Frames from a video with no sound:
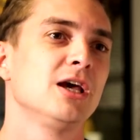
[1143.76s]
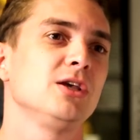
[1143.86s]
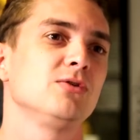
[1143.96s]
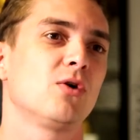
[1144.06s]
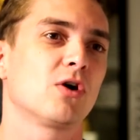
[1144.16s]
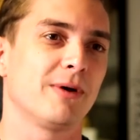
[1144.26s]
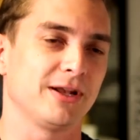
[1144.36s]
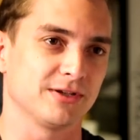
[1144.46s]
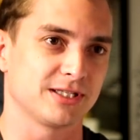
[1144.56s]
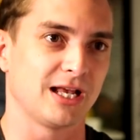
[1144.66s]
You talk about
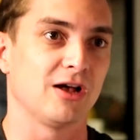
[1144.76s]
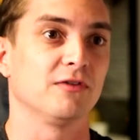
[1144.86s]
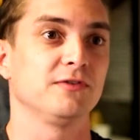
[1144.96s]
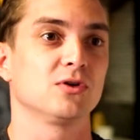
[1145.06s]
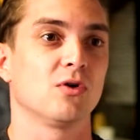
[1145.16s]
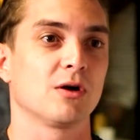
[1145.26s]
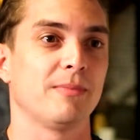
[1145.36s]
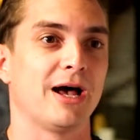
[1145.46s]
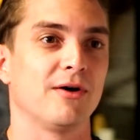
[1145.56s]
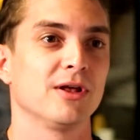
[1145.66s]
yourself. You talk
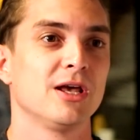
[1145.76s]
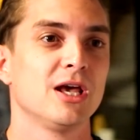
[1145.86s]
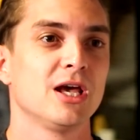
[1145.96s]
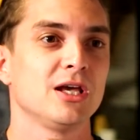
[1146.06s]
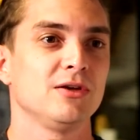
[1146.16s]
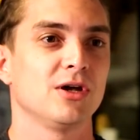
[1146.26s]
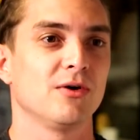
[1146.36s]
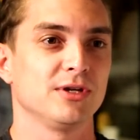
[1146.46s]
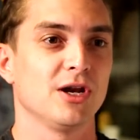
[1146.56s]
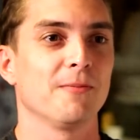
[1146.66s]
about you
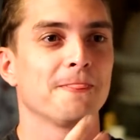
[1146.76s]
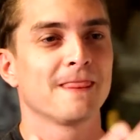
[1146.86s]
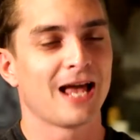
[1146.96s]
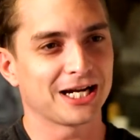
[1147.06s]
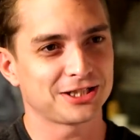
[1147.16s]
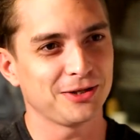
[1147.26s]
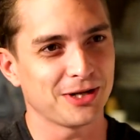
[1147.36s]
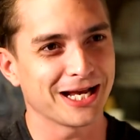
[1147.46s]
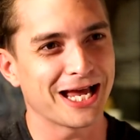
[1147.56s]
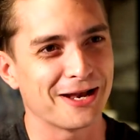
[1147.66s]
don't, you know. Actually,
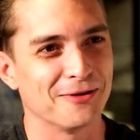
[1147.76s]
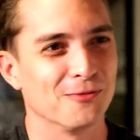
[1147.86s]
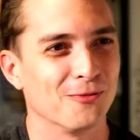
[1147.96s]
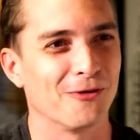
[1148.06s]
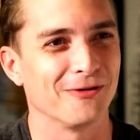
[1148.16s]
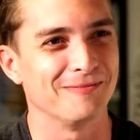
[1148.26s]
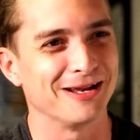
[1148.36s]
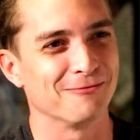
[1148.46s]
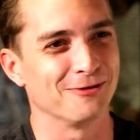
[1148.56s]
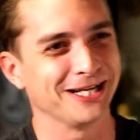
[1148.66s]
again, Warren made
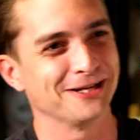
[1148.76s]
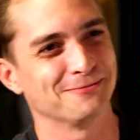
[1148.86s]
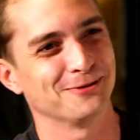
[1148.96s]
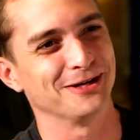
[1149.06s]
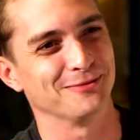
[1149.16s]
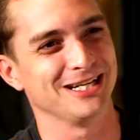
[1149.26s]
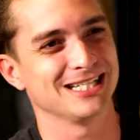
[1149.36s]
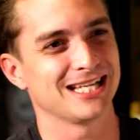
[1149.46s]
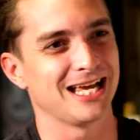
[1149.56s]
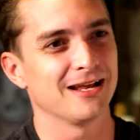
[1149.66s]
a really good point where he
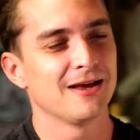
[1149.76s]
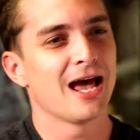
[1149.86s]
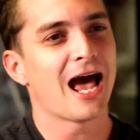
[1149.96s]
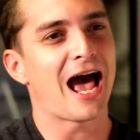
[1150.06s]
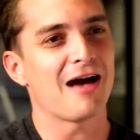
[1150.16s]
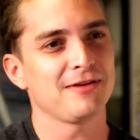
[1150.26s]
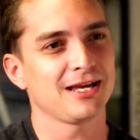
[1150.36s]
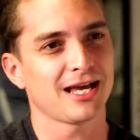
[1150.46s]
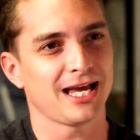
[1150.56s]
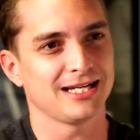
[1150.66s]
said
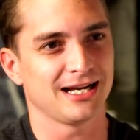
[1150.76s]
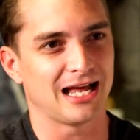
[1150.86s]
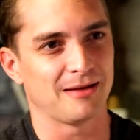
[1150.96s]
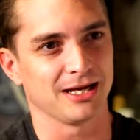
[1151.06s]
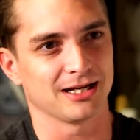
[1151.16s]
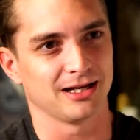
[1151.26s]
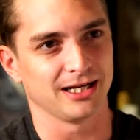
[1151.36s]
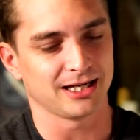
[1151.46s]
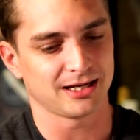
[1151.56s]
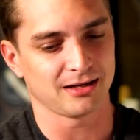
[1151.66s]
having a dynamic
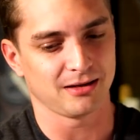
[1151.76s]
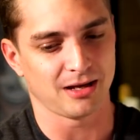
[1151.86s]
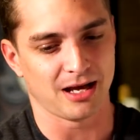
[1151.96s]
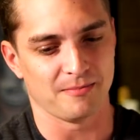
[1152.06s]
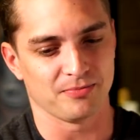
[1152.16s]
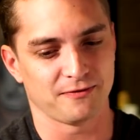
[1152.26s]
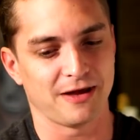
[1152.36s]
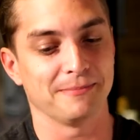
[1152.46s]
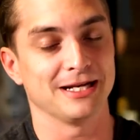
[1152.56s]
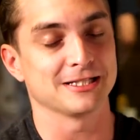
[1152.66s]
like um,
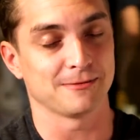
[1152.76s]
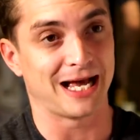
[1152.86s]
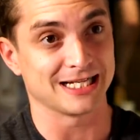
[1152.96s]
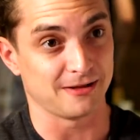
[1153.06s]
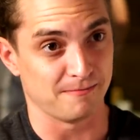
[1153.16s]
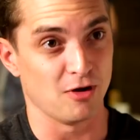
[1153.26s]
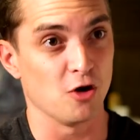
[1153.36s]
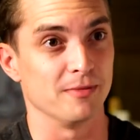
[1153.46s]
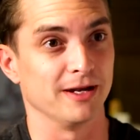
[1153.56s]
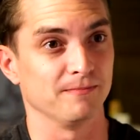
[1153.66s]
feminism has at the
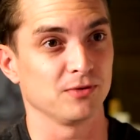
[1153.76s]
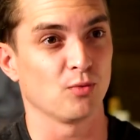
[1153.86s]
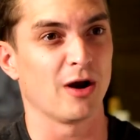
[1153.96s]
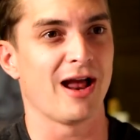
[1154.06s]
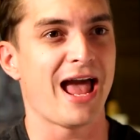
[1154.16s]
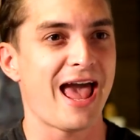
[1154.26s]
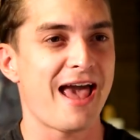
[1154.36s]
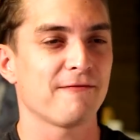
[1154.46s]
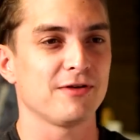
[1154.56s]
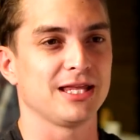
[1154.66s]
moment, where
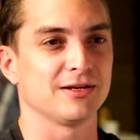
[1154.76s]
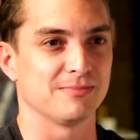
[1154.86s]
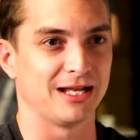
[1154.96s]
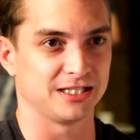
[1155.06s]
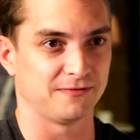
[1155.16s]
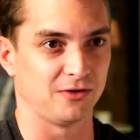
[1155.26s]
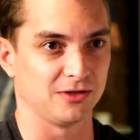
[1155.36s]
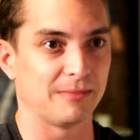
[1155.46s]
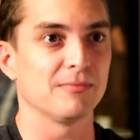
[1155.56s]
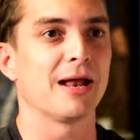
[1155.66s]
everything is men's fault.
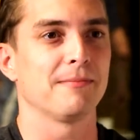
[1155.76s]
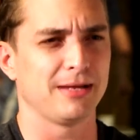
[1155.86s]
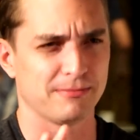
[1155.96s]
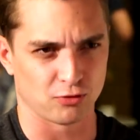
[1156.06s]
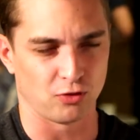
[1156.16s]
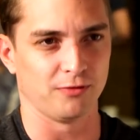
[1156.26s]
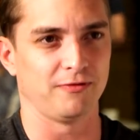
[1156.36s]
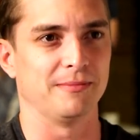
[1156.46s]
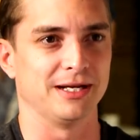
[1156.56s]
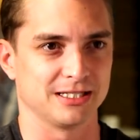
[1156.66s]
I'm, I'm being broad with
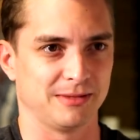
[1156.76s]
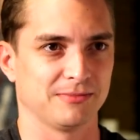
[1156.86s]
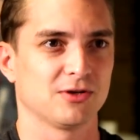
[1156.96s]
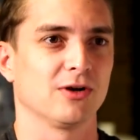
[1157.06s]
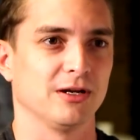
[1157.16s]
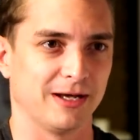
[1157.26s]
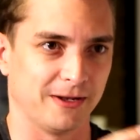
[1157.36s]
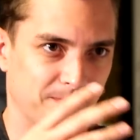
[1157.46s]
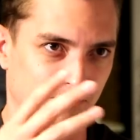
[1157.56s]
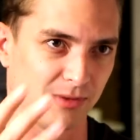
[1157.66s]
feminism. I'm talking
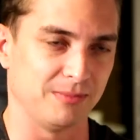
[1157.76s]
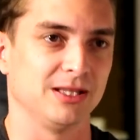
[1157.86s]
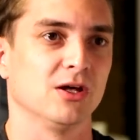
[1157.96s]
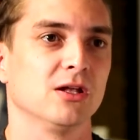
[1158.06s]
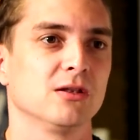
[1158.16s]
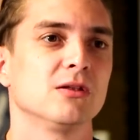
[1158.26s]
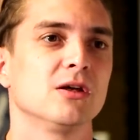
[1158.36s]
about maybe the